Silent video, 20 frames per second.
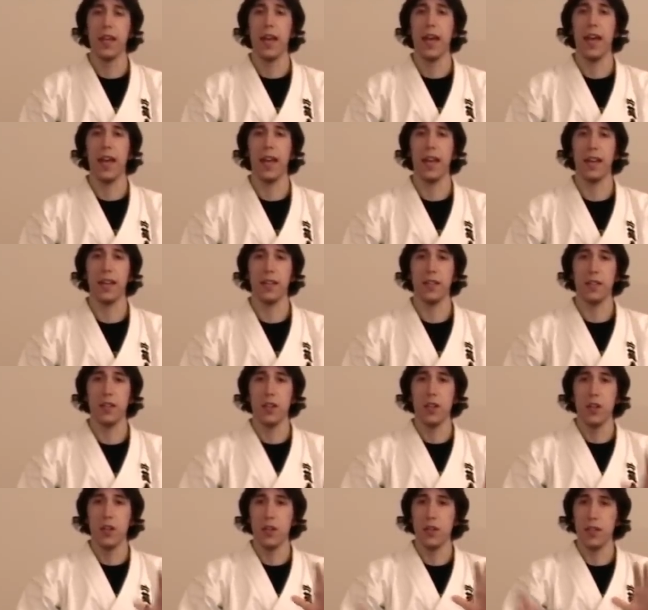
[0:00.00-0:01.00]
and
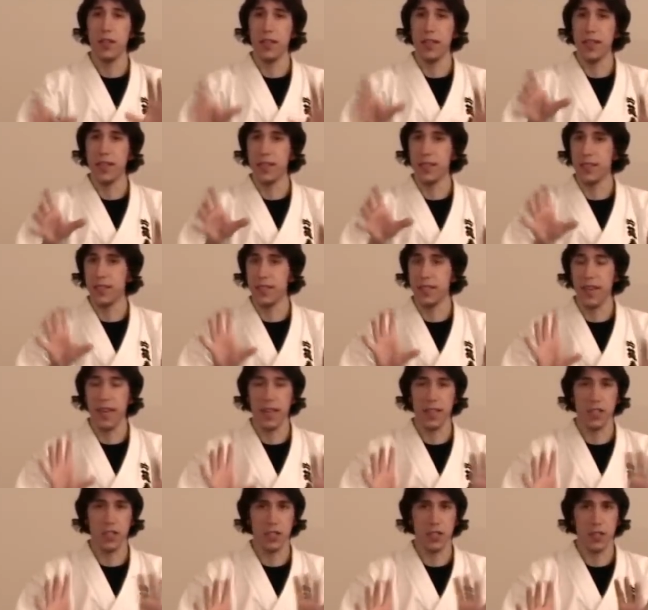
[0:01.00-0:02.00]
the
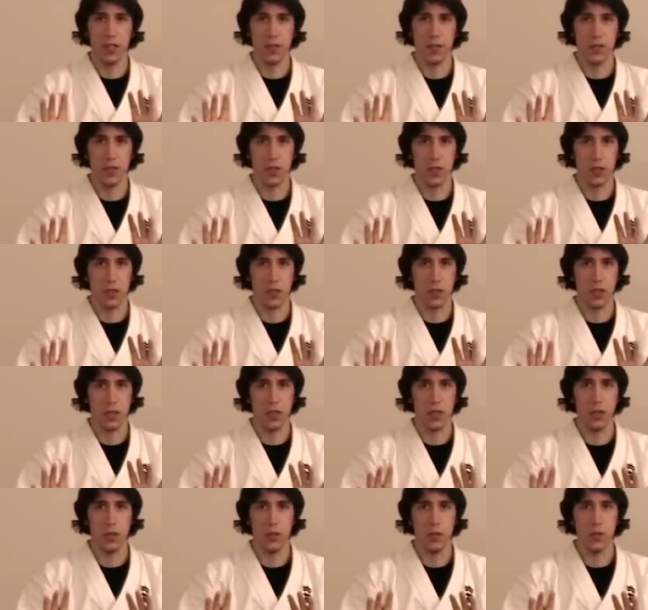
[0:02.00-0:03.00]
detection of certain
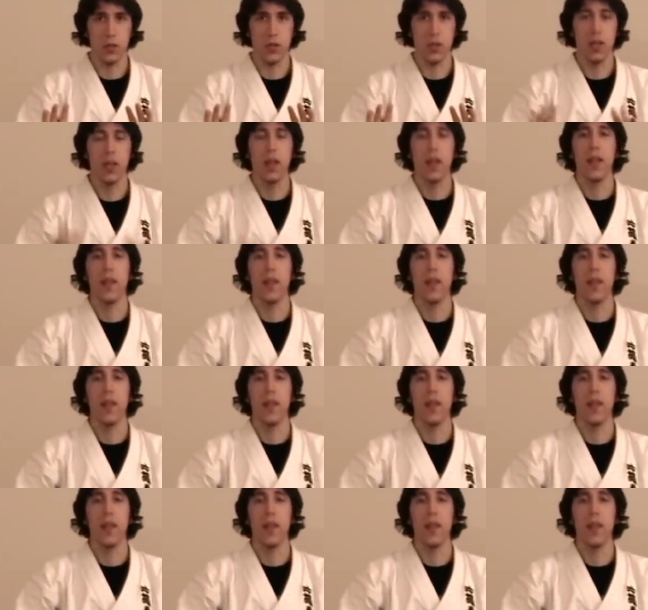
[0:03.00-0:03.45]
cues